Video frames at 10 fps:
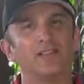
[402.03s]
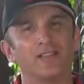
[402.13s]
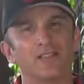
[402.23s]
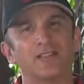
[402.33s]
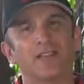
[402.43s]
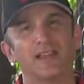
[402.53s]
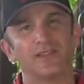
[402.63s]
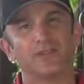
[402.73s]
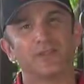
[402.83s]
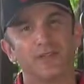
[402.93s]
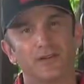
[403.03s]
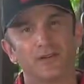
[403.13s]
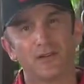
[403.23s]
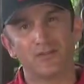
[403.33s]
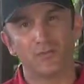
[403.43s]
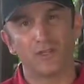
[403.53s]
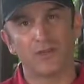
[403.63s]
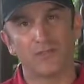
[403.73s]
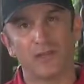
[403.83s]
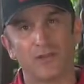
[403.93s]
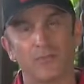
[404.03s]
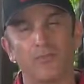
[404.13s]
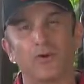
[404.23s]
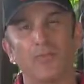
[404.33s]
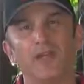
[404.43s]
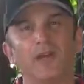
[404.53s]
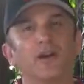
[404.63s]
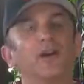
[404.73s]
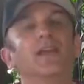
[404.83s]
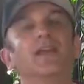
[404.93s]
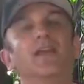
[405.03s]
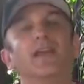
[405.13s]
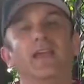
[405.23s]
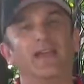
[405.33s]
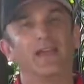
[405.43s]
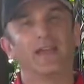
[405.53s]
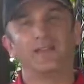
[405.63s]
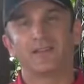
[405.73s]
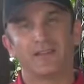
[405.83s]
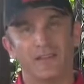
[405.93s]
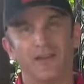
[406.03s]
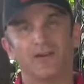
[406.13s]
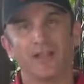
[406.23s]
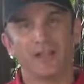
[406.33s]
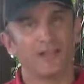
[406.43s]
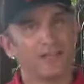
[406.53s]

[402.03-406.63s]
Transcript: I just tested them for tenderness with my little probe here, and they are done.